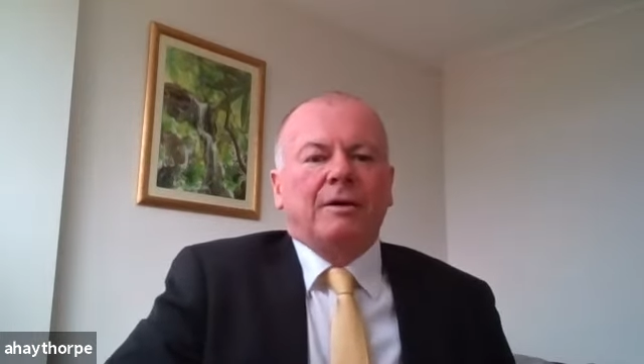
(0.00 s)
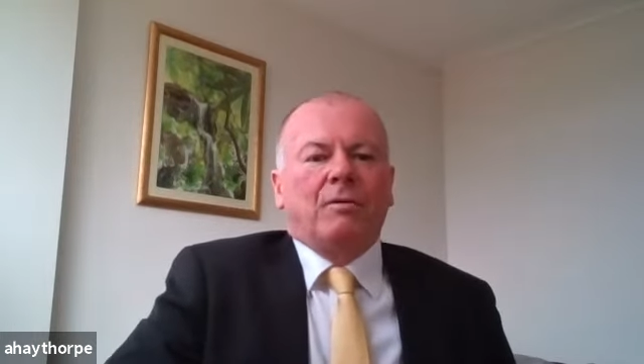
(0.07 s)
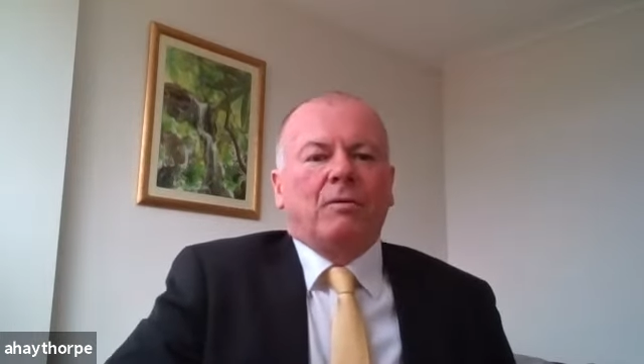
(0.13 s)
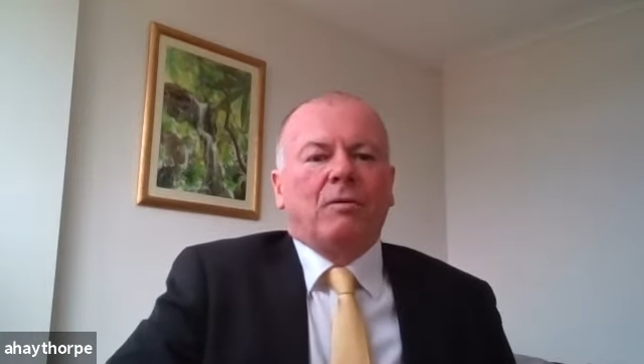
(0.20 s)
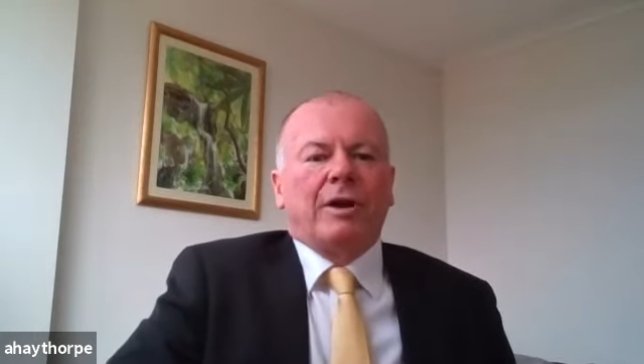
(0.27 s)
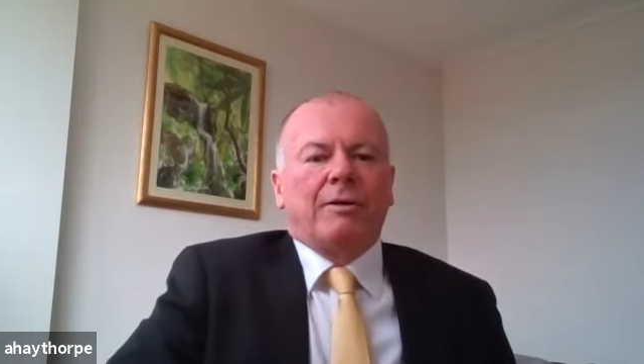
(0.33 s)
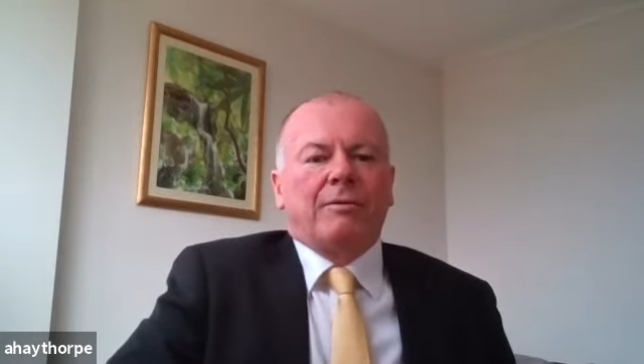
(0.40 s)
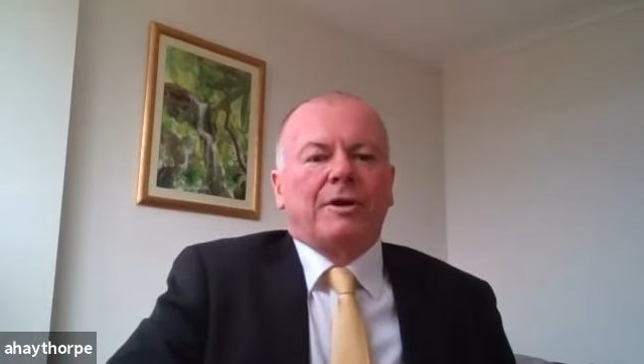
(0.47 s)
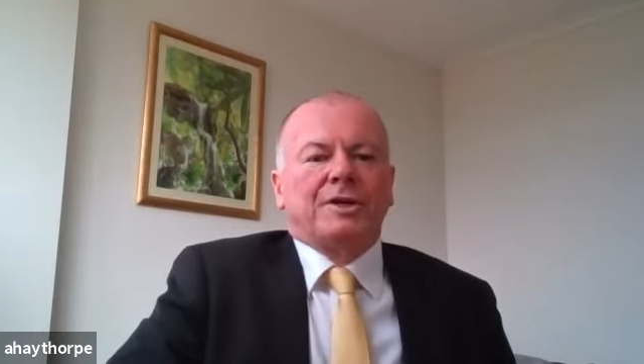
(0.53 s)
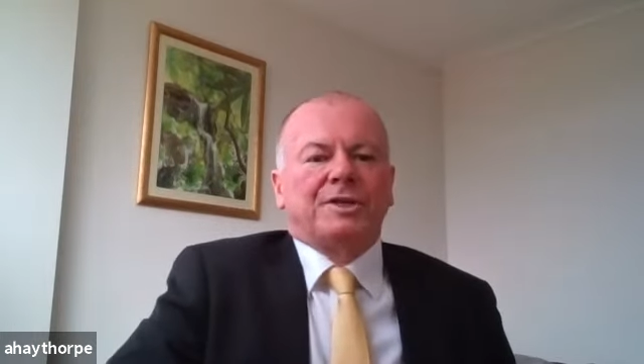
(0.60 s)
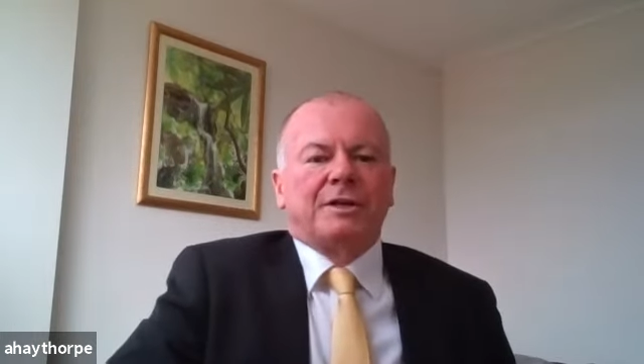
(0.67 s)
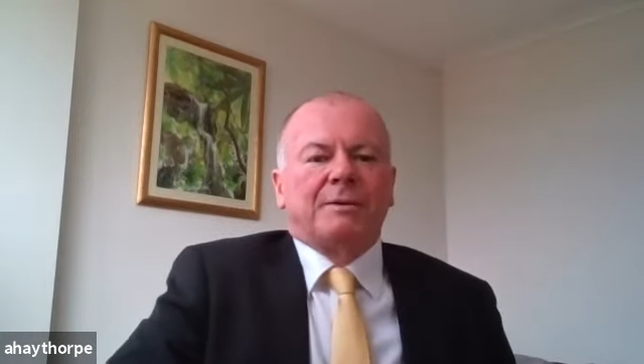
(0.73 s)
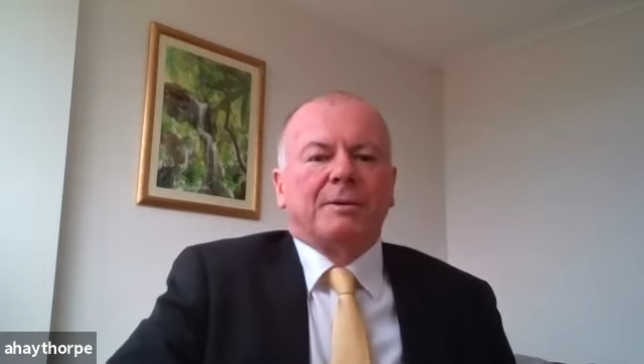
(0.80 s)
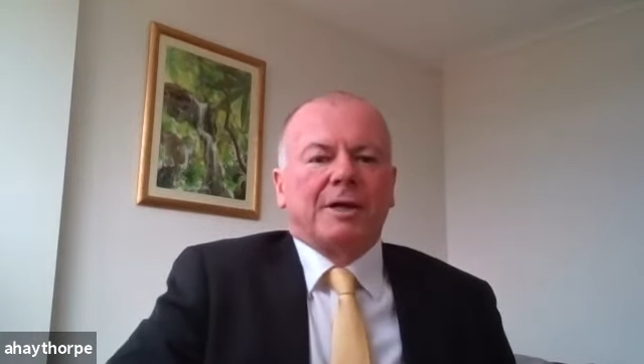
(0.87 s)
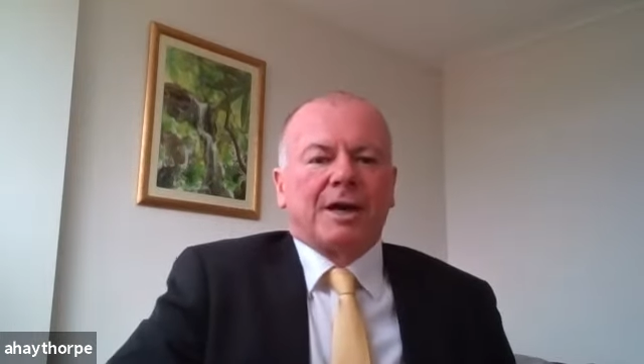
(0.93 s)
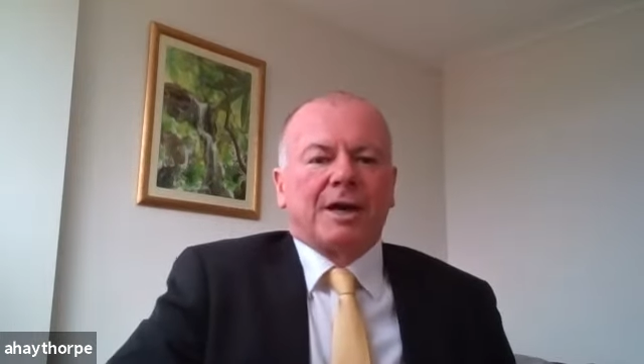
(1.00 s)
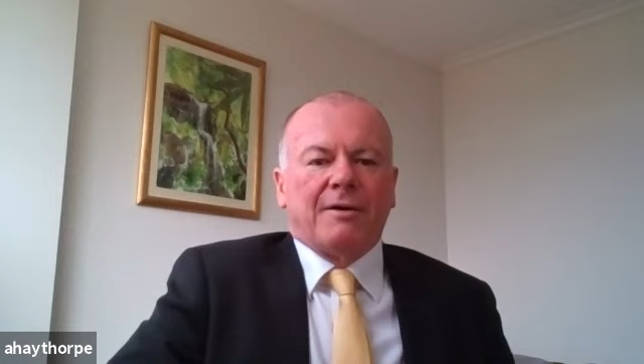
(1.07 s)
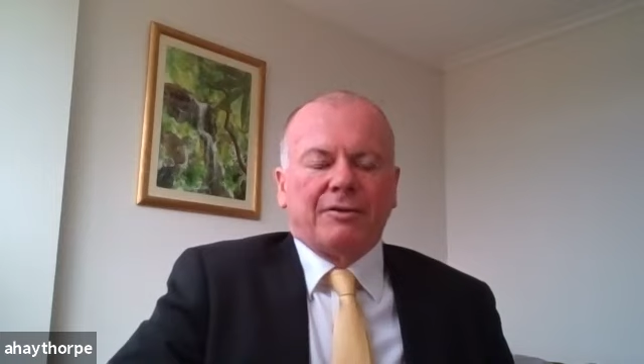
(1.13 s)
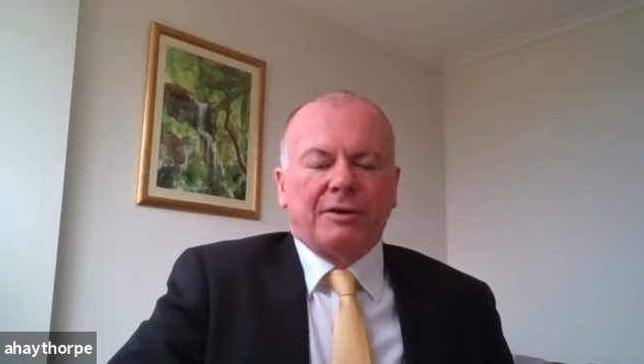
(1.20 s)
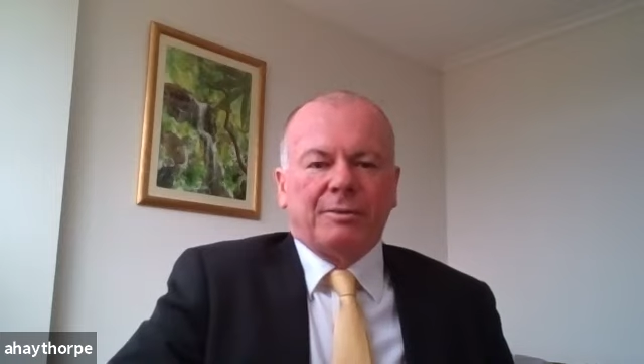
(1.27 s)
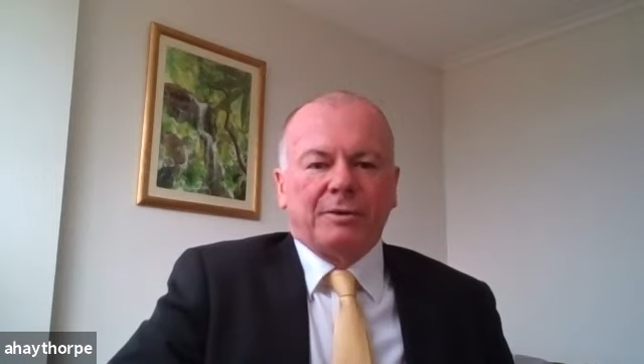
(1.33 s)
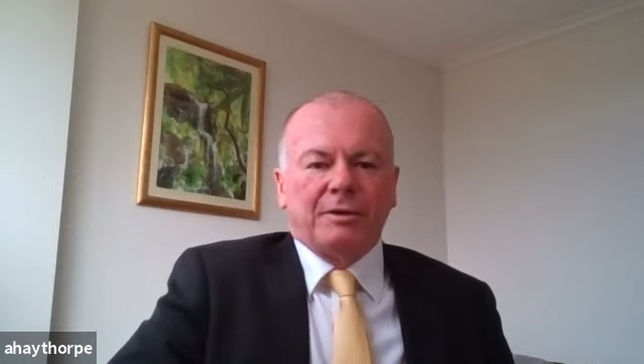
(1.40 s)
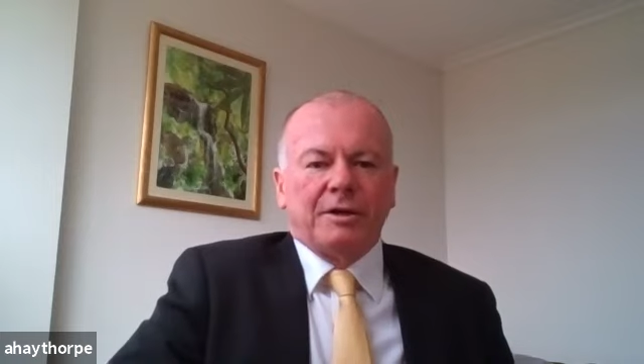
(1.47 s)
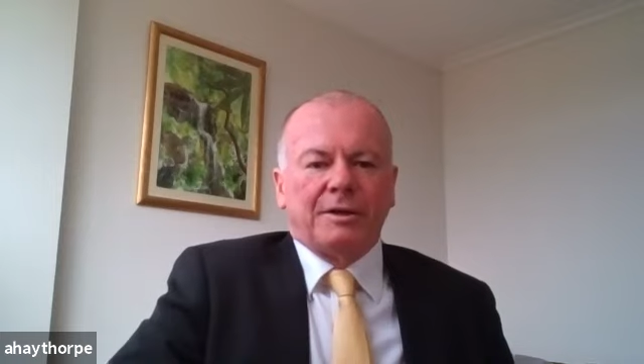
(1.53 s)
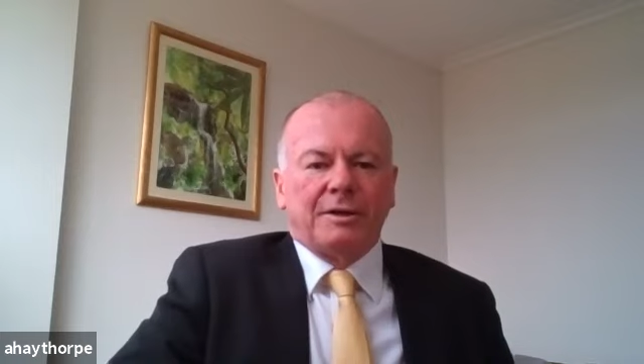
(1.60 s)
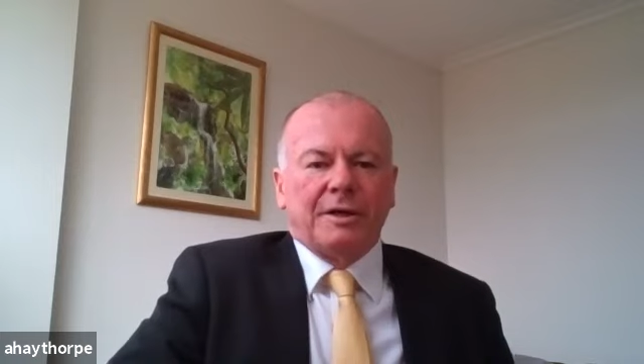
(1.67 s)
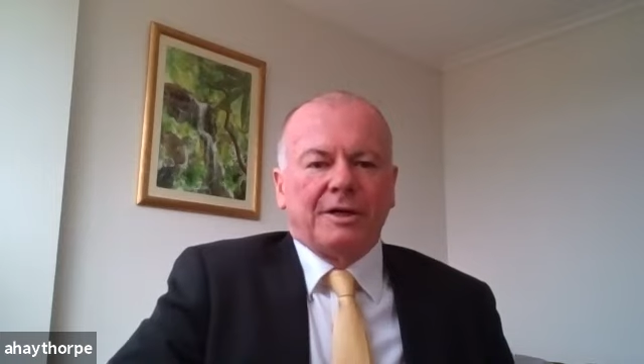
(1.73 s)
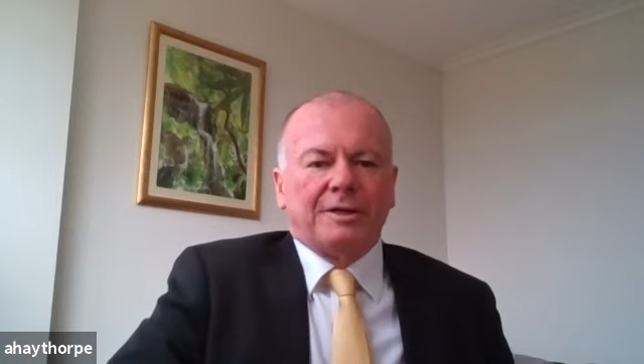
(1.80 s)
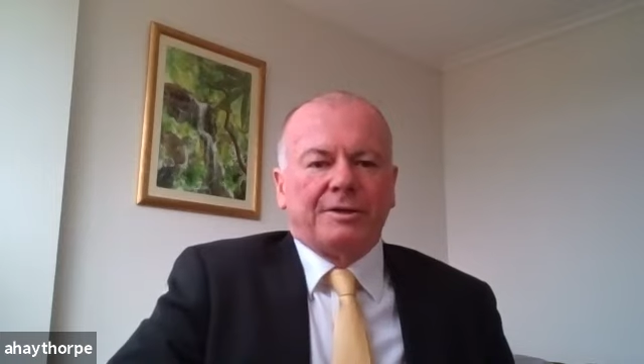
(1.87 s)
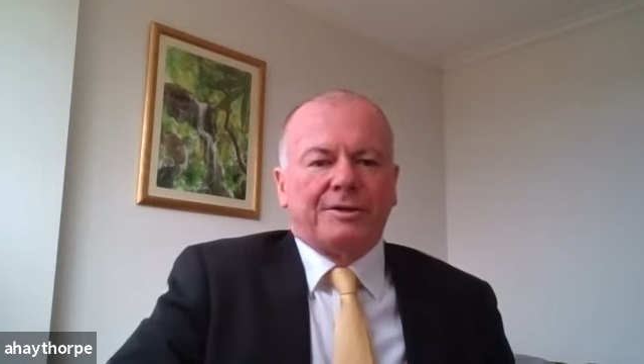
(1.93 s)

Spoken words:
we're reasonably comfortable in